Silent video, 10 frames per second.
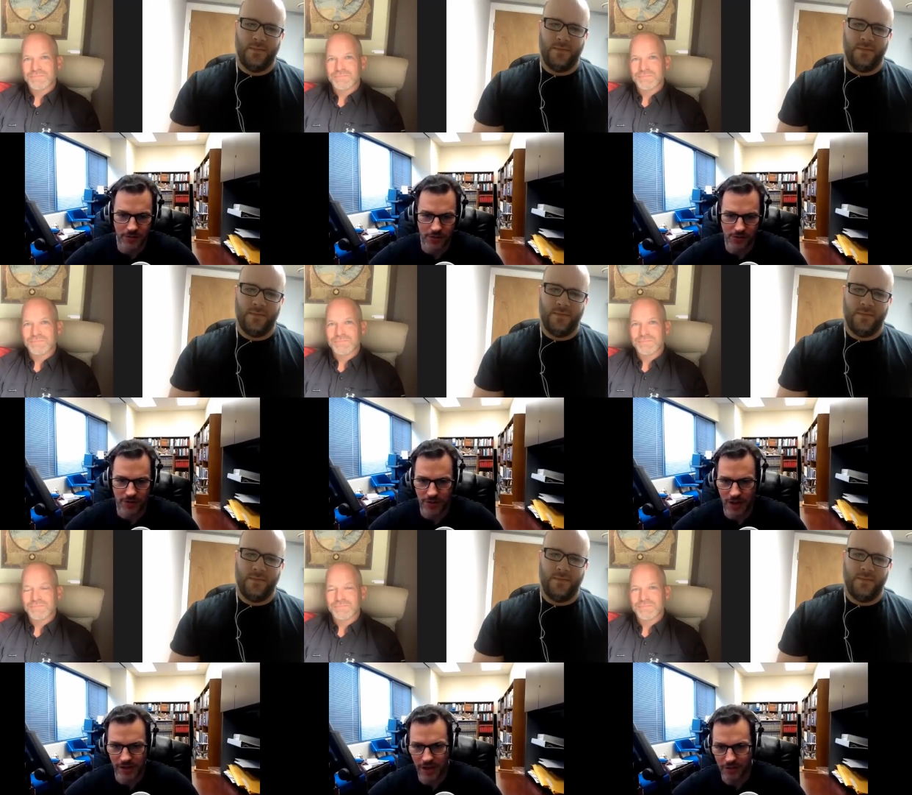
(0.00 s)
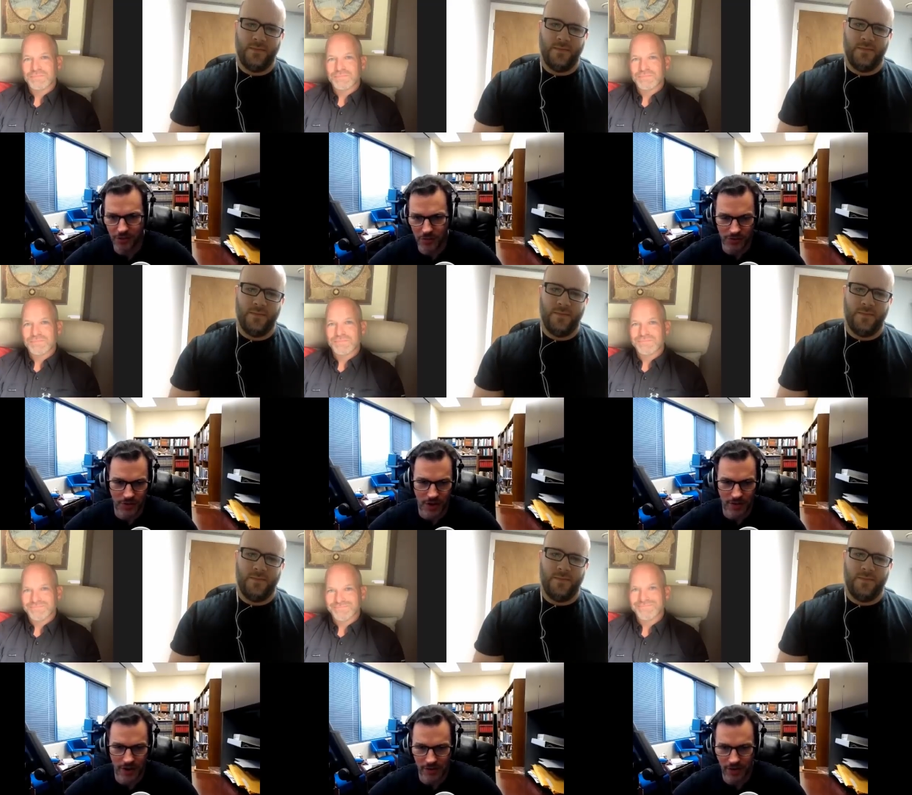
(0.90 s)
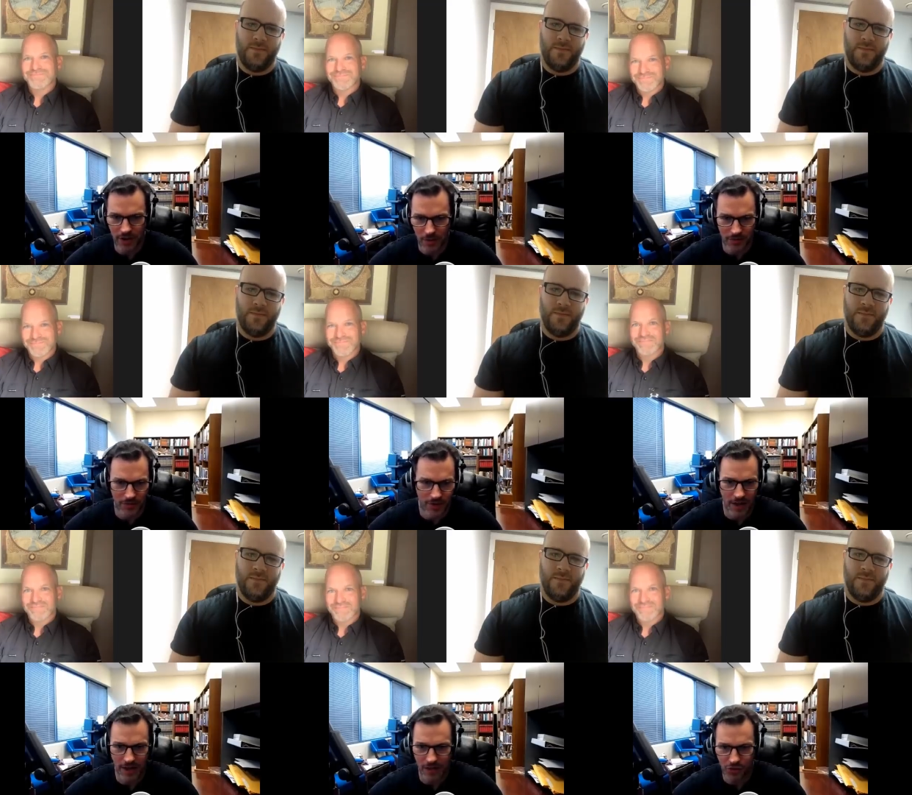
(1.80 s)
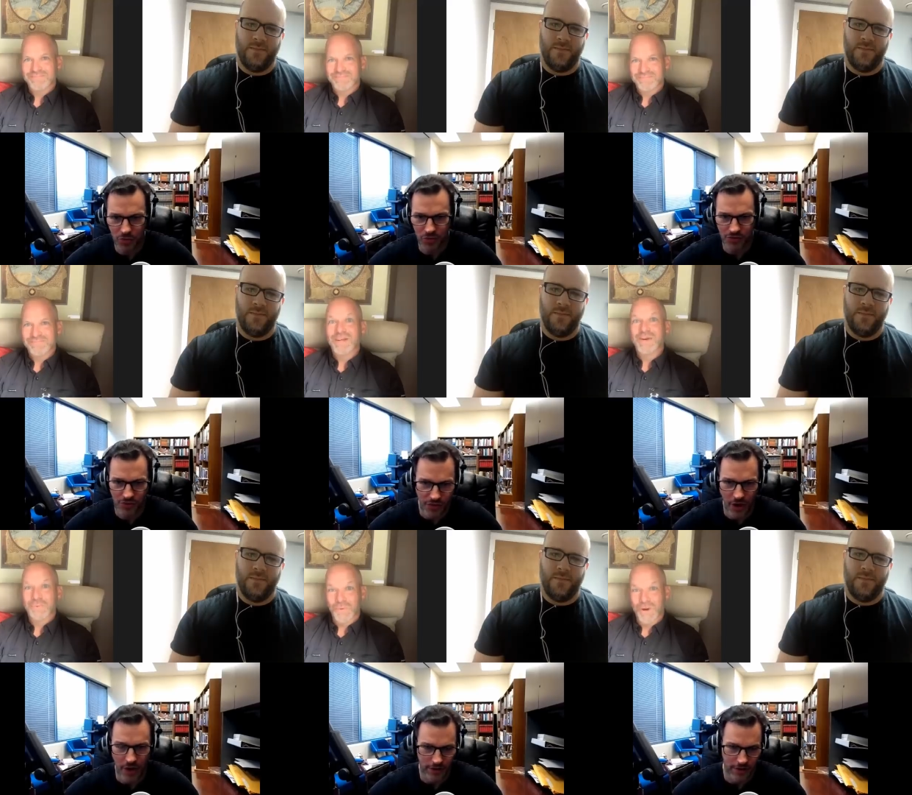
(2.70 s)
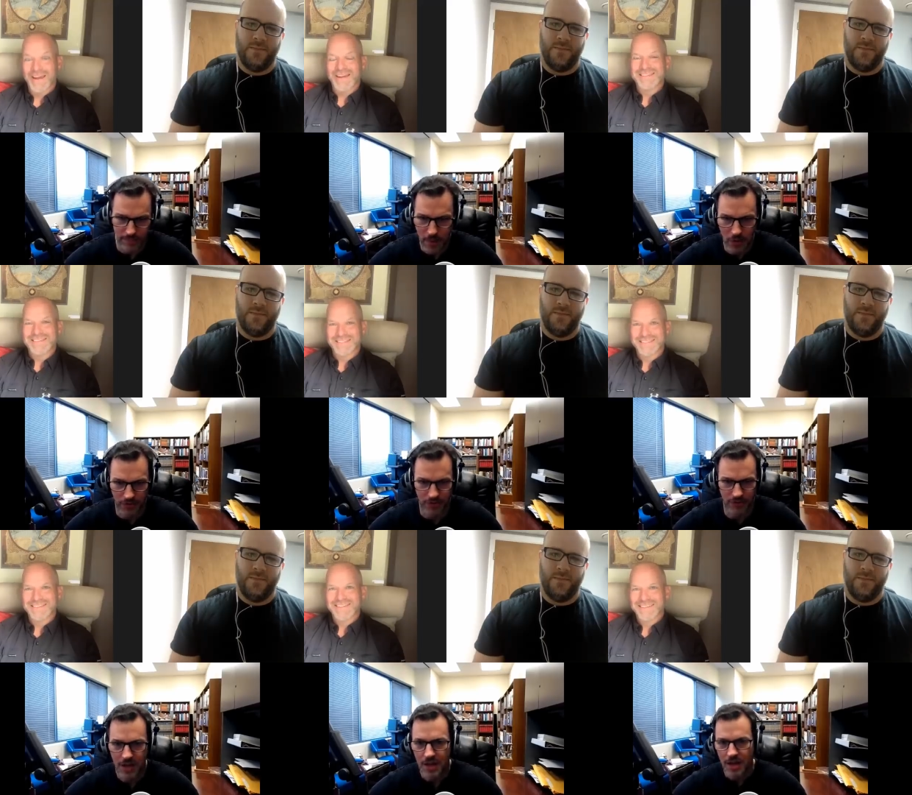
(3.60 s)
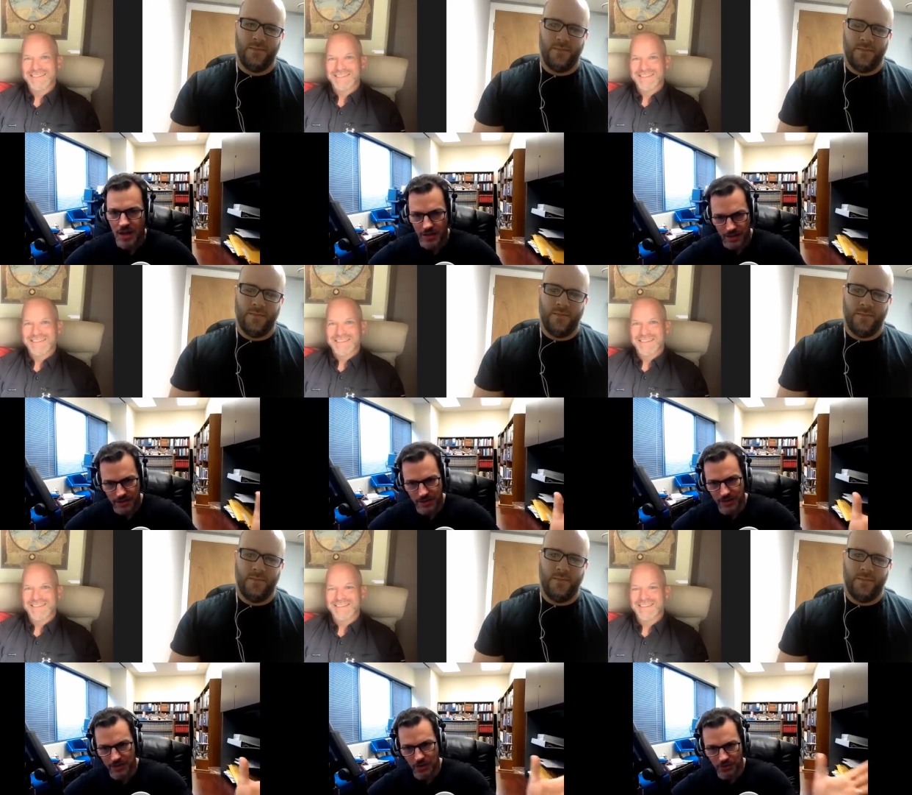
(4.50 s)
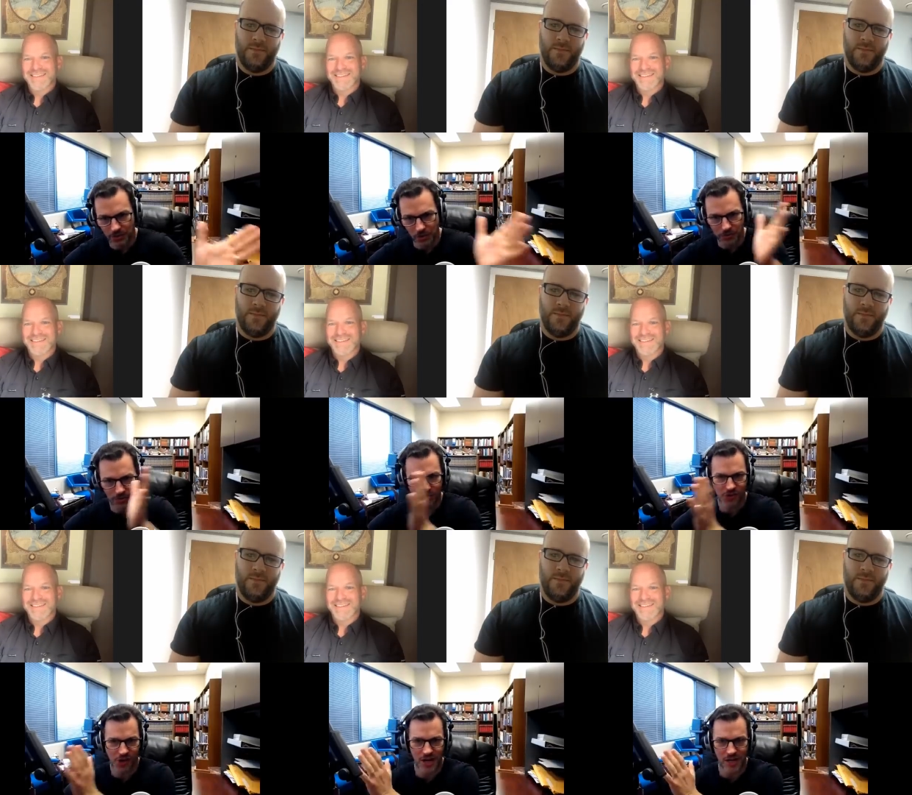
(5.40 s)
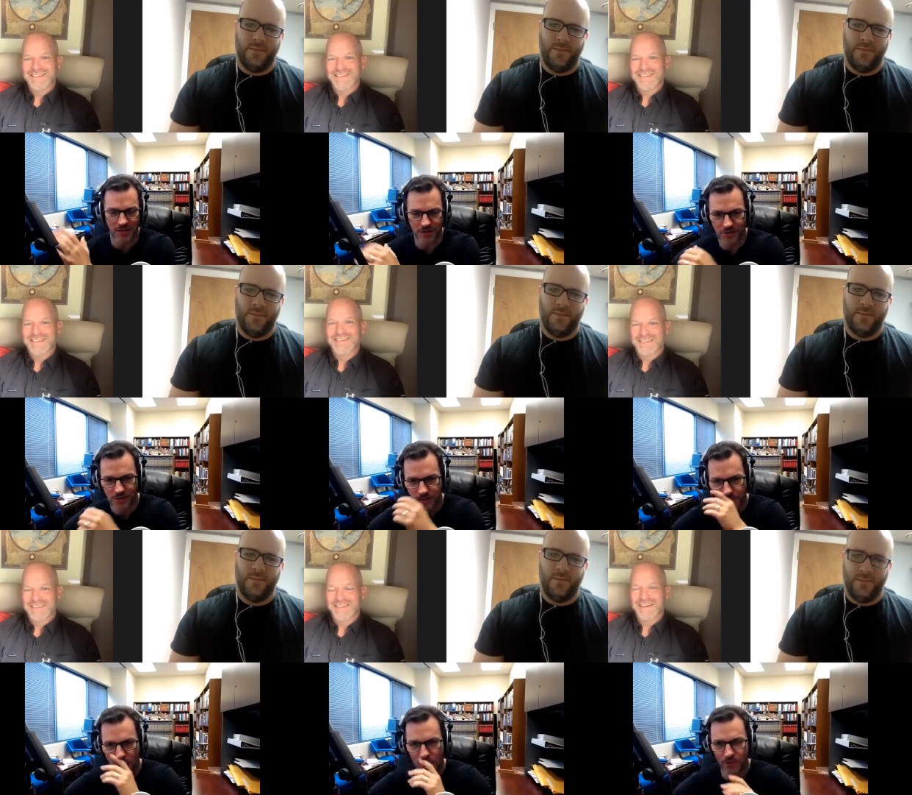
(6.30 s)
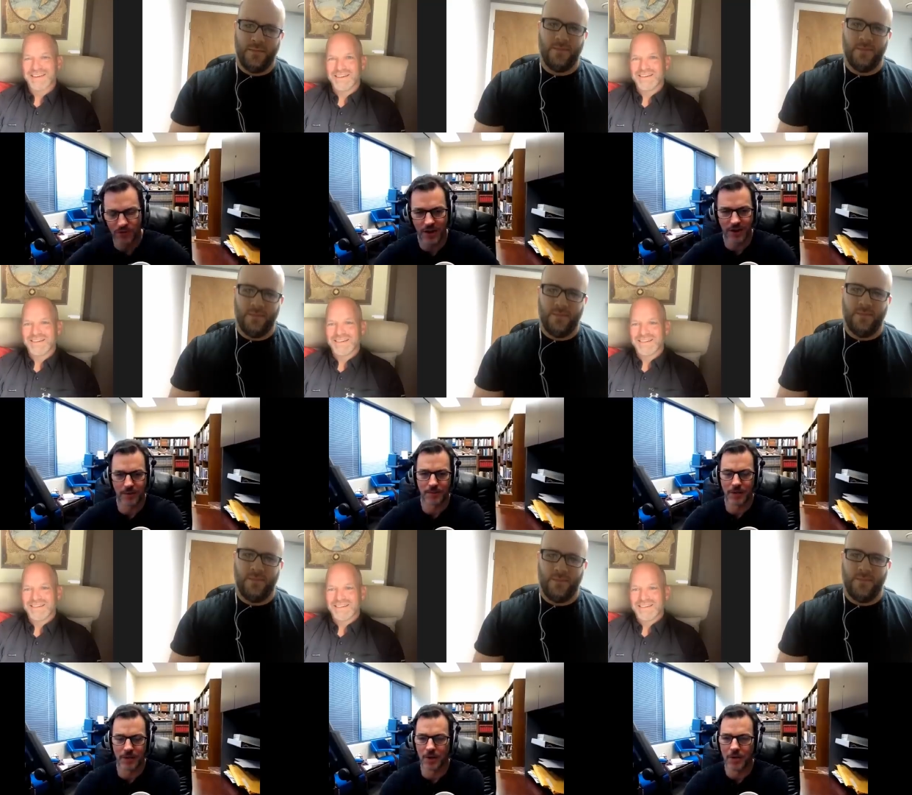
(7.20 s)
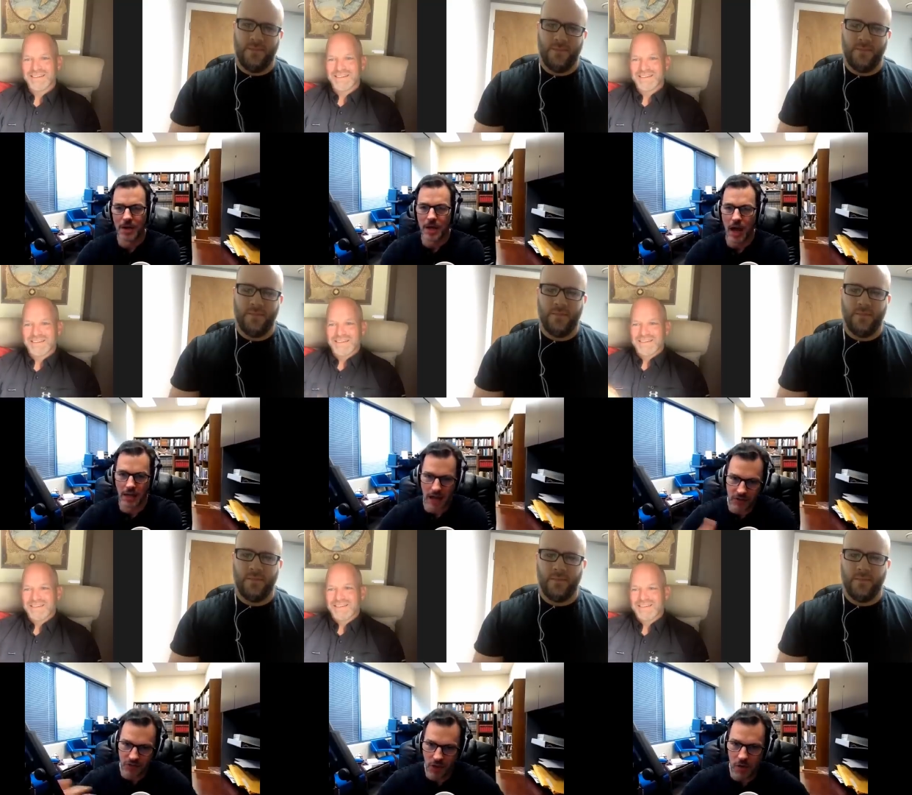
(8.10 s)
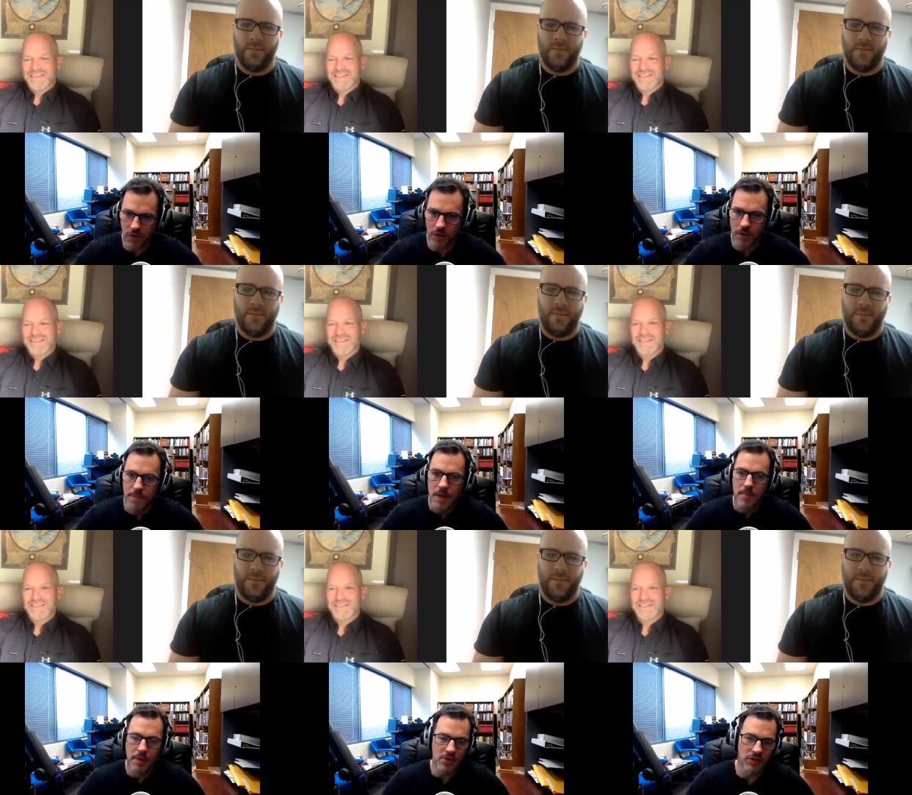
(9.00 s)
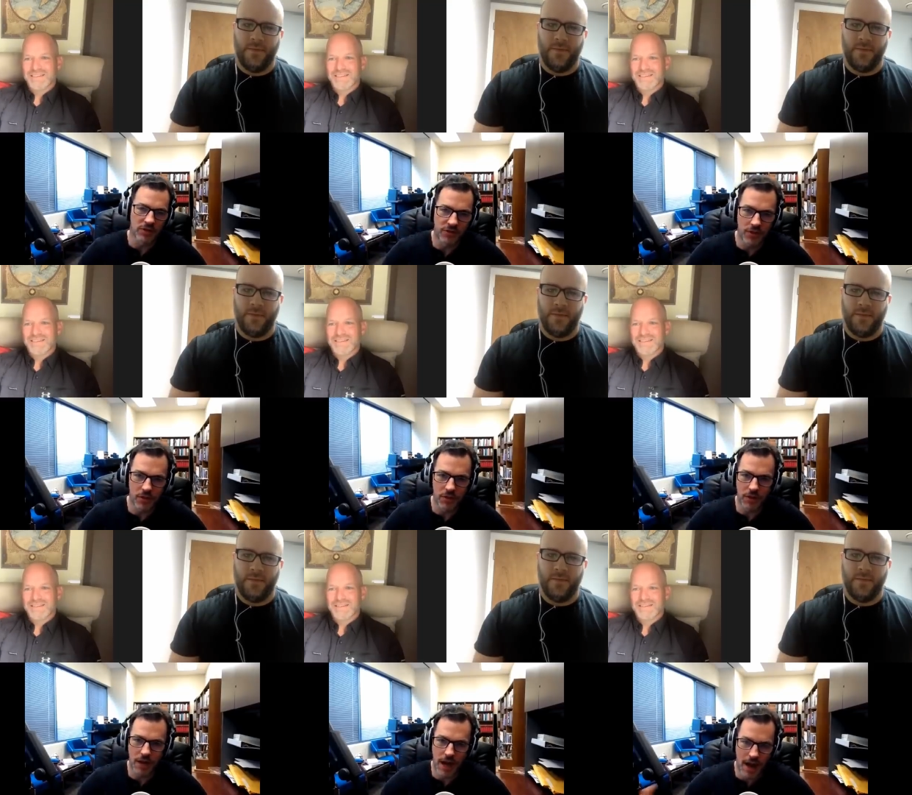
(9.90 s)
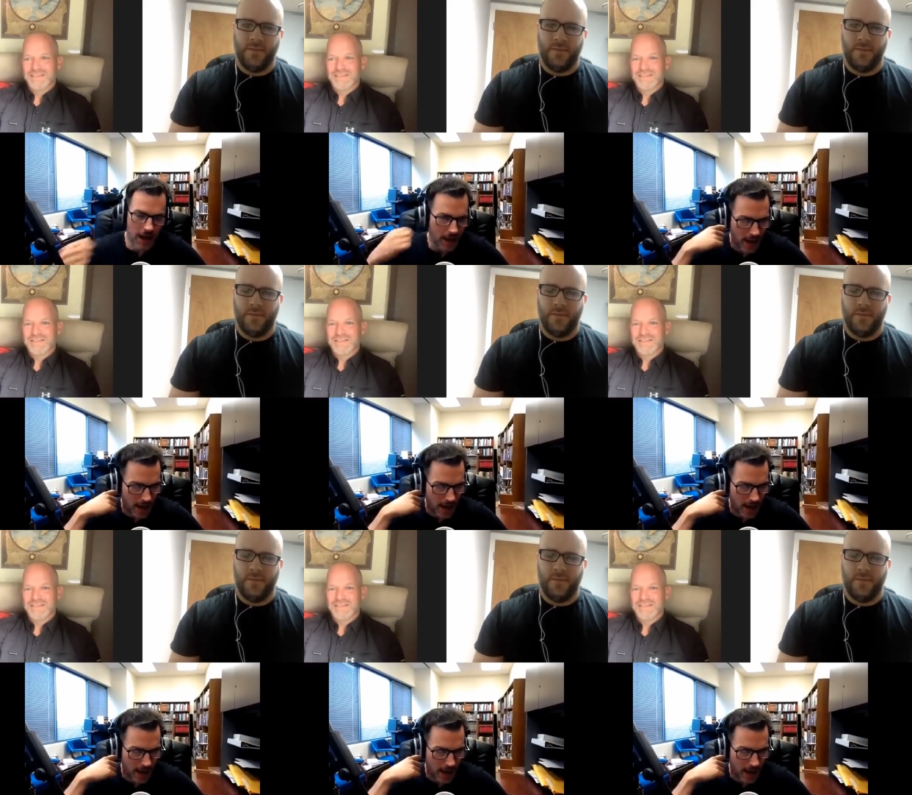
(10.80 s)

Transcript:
Speaker 1: century is not like Jewish thought of Isaiah, which is not like Jewish thought. Right. Of, the, the c- cultures change over yeah. time, you know, a lot slower, but you can still, I,